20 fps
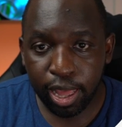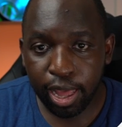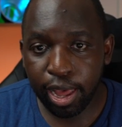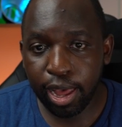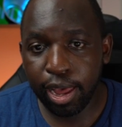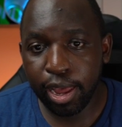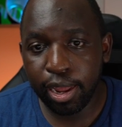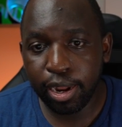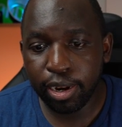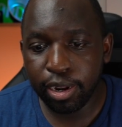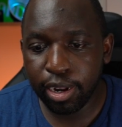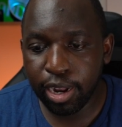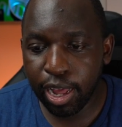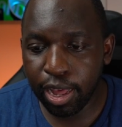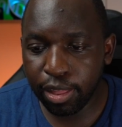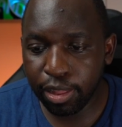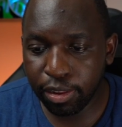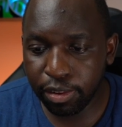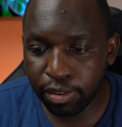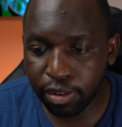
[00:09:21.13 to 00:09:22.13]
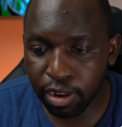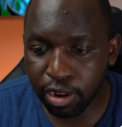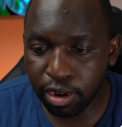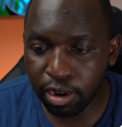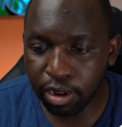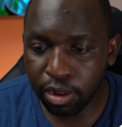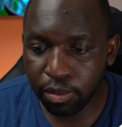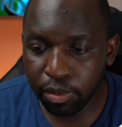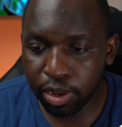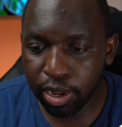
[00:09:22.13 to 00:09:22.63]
And now that's
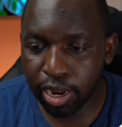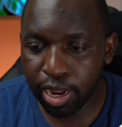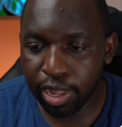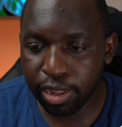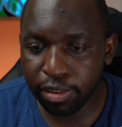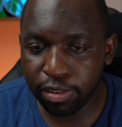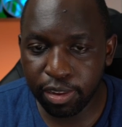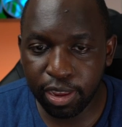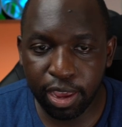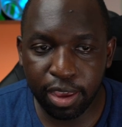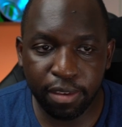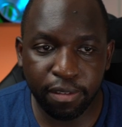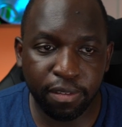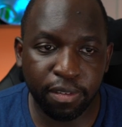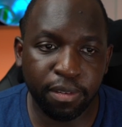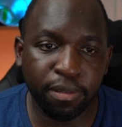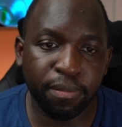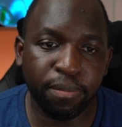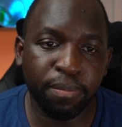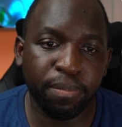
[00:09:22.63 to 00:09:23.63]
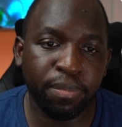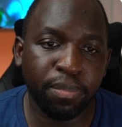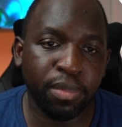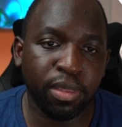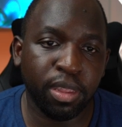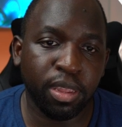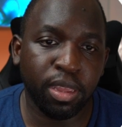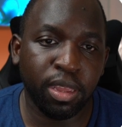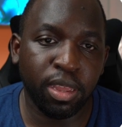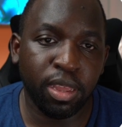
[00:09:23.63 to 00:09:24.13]
done, we're gonna hit save.
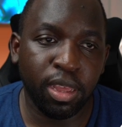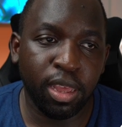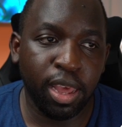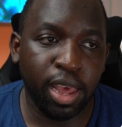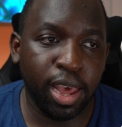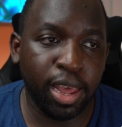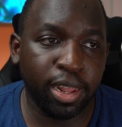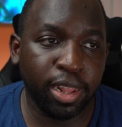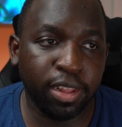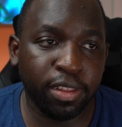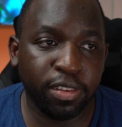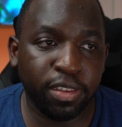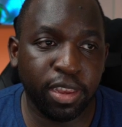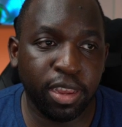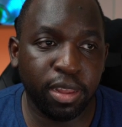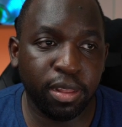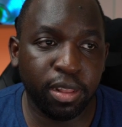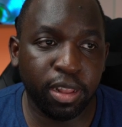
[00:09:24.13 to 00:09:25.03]
And that's it.